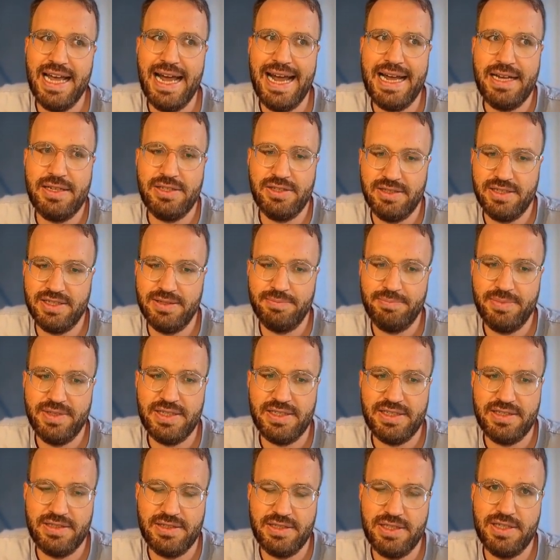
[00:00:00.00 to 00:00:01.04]
actually be
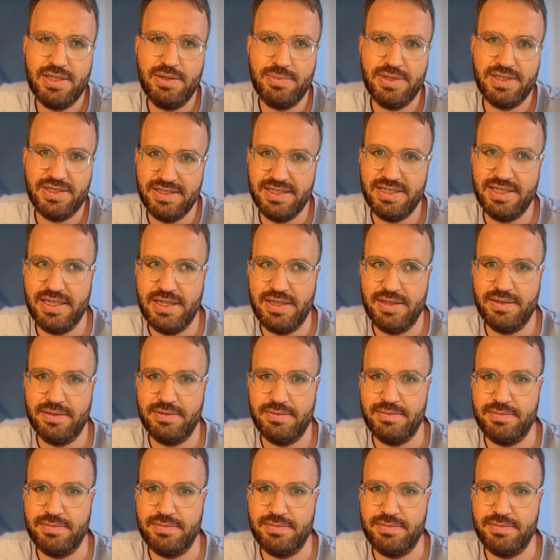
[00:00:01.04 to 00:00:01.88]
determined here.